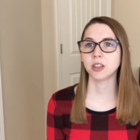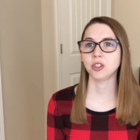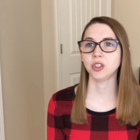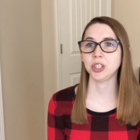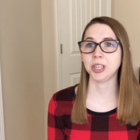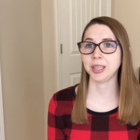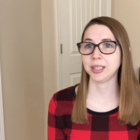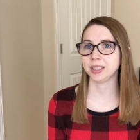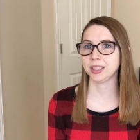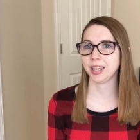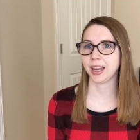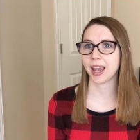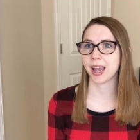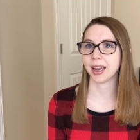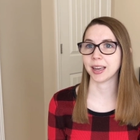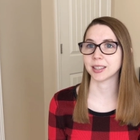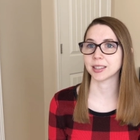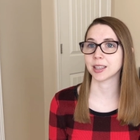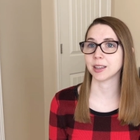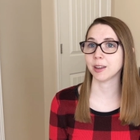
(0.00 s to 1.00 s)

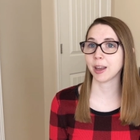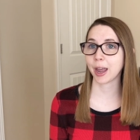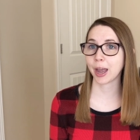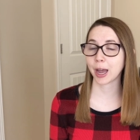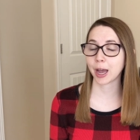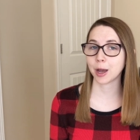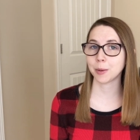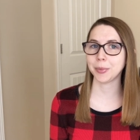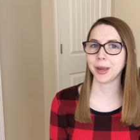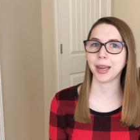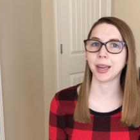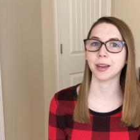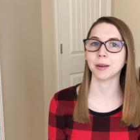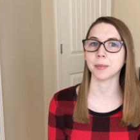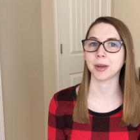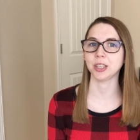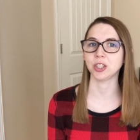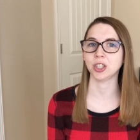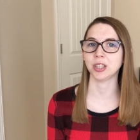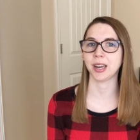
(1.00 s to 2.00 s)
GeneDX lab and
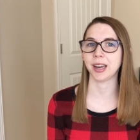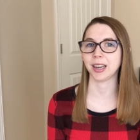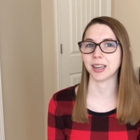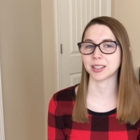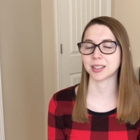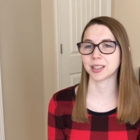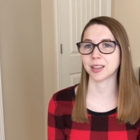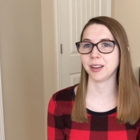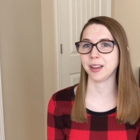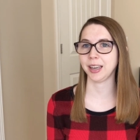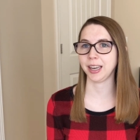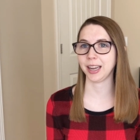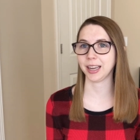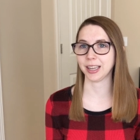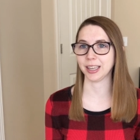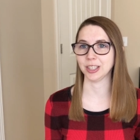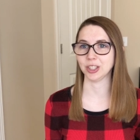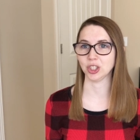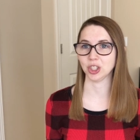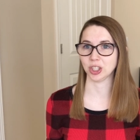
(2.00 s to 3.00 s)
my genetics
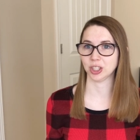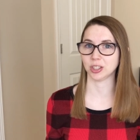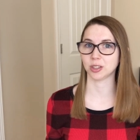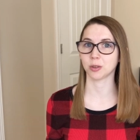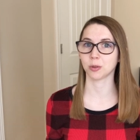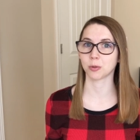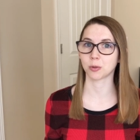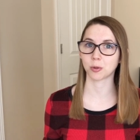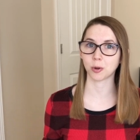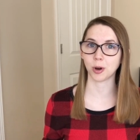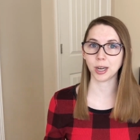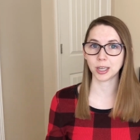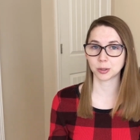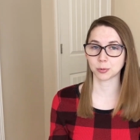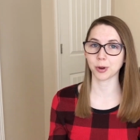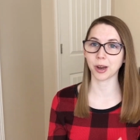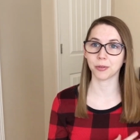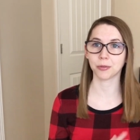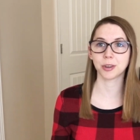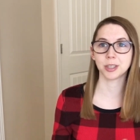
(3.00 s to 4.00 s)
clinic, and just
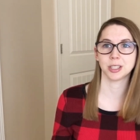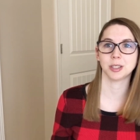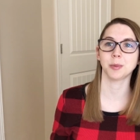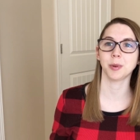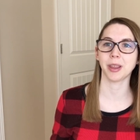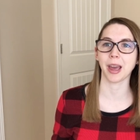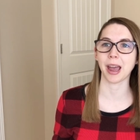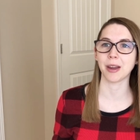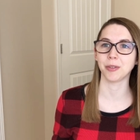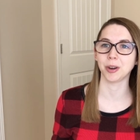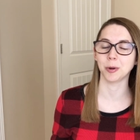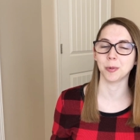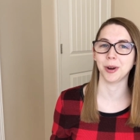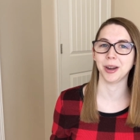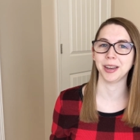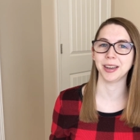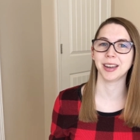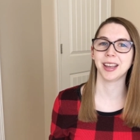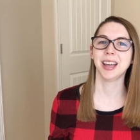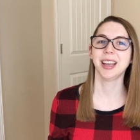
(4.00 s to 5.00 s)
cross-reference with
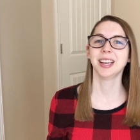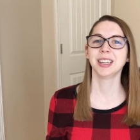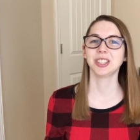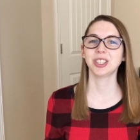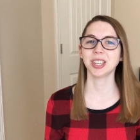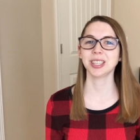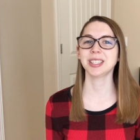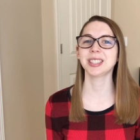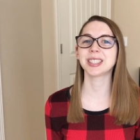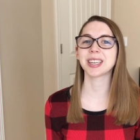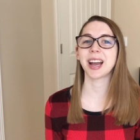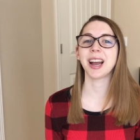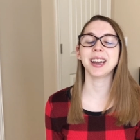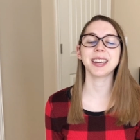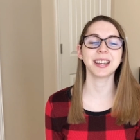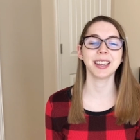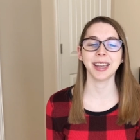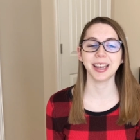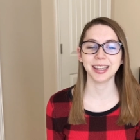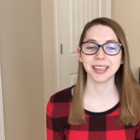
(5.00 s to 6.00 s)
everyone, just
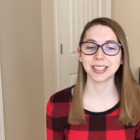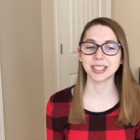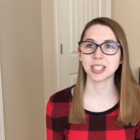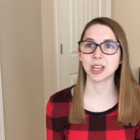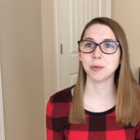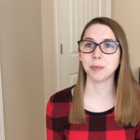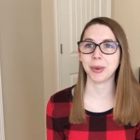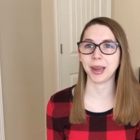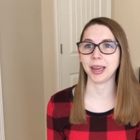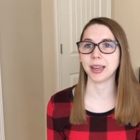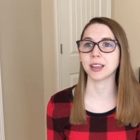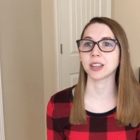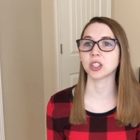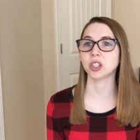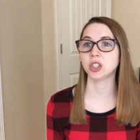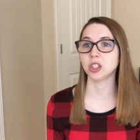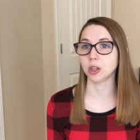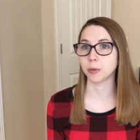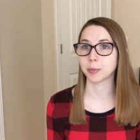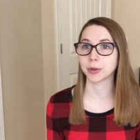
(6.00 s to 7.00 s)
again to make
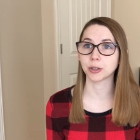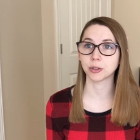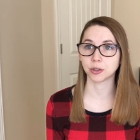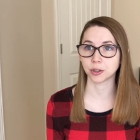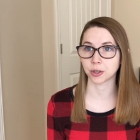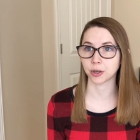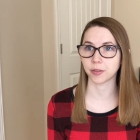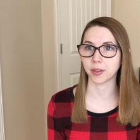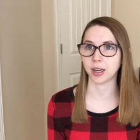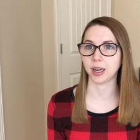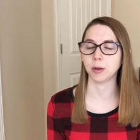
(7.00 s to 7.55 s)
super sure that